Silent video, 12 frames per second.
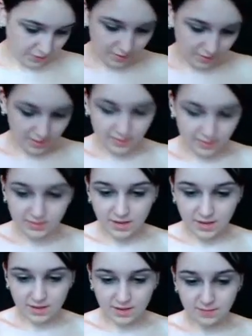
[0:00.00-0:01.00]
Next,
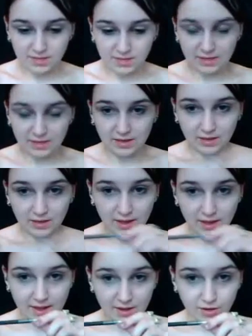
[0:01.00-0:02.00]
I am taking
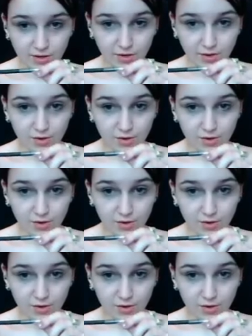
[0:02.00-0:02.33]
a